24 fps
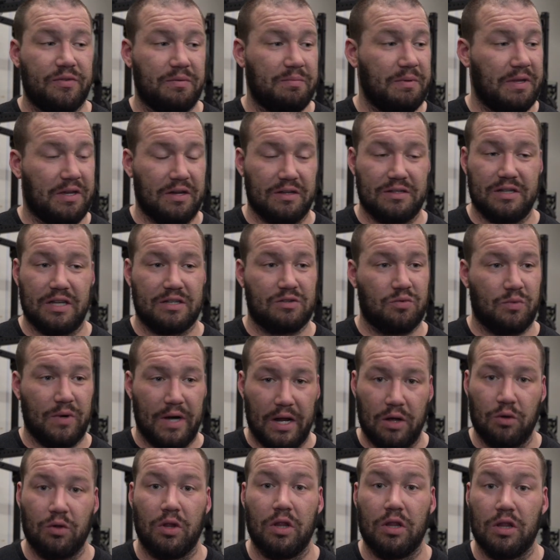because that's where
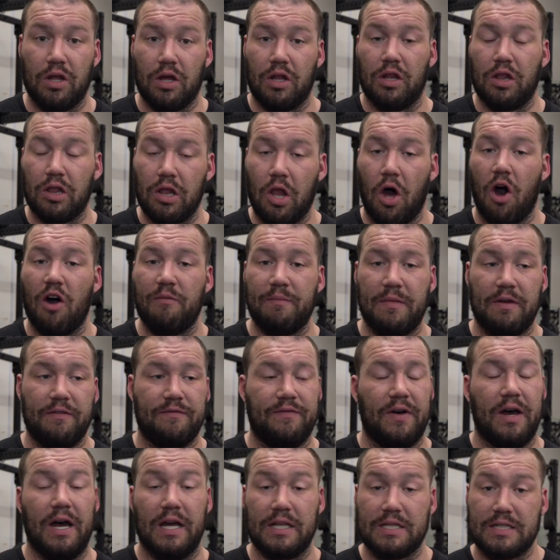I hold a lot of my
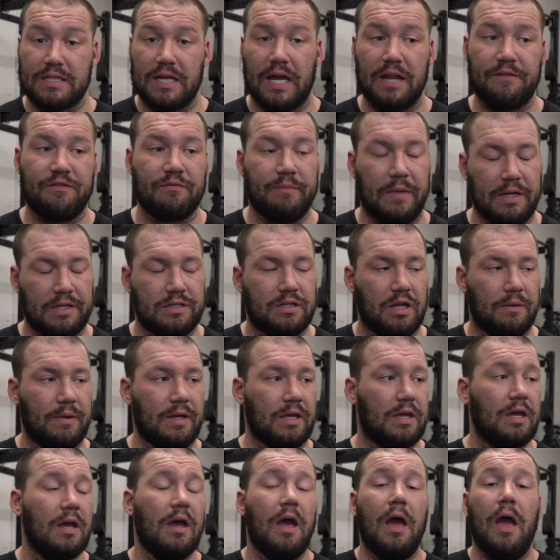fat, aside from my
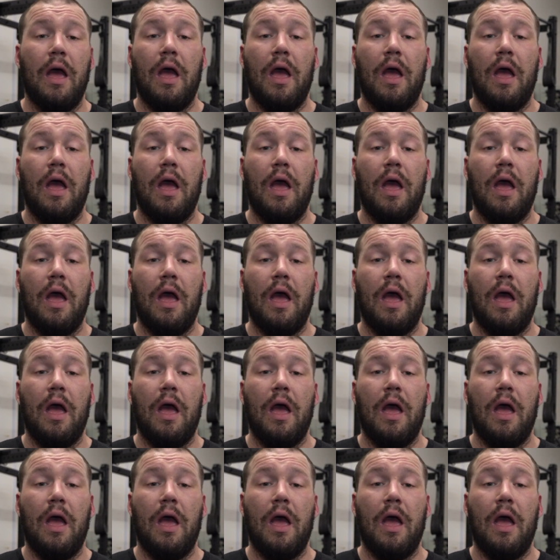stomach,